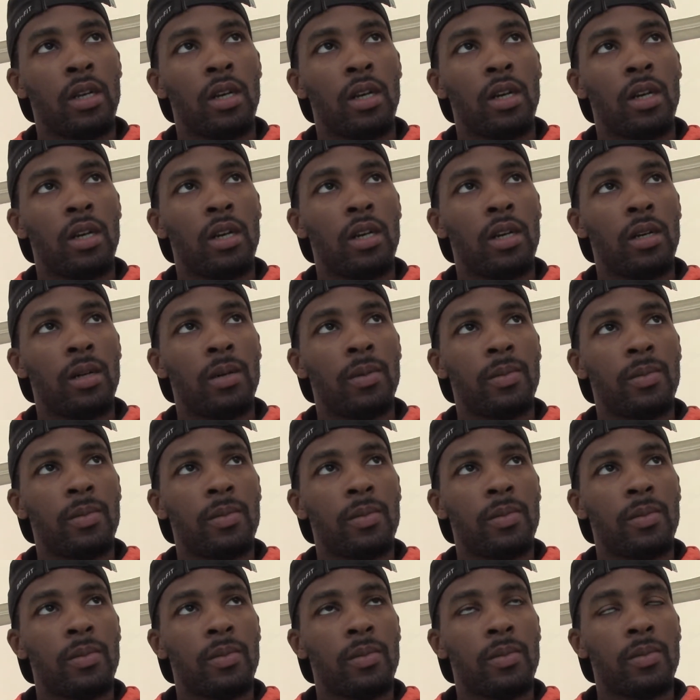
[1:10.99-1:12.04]

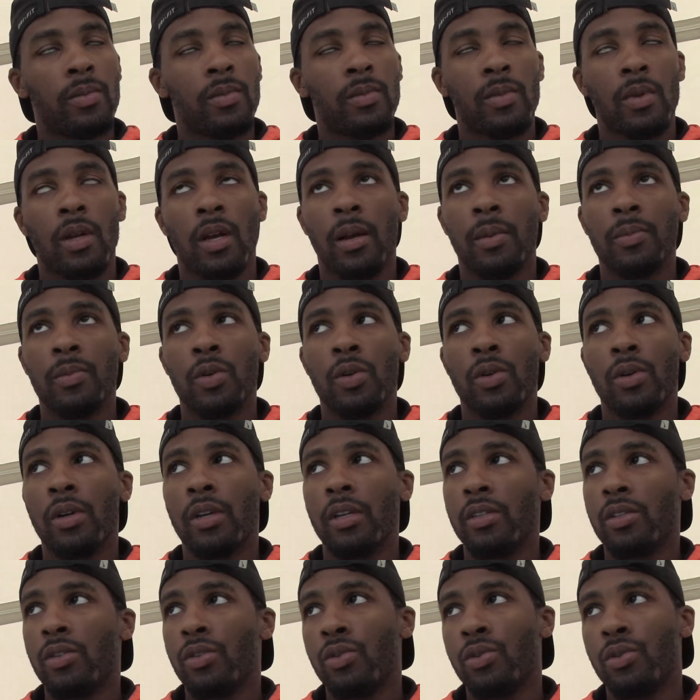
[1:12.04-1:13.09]
I'm
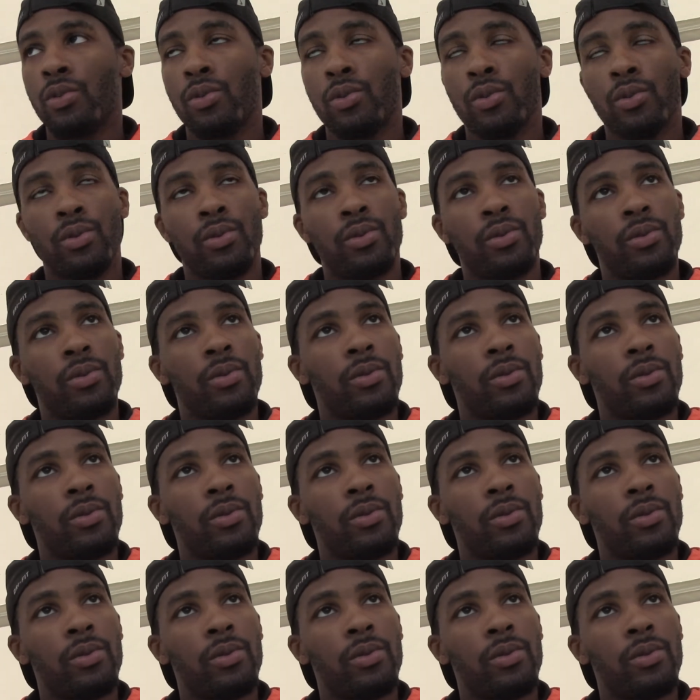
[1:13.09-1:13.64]
going to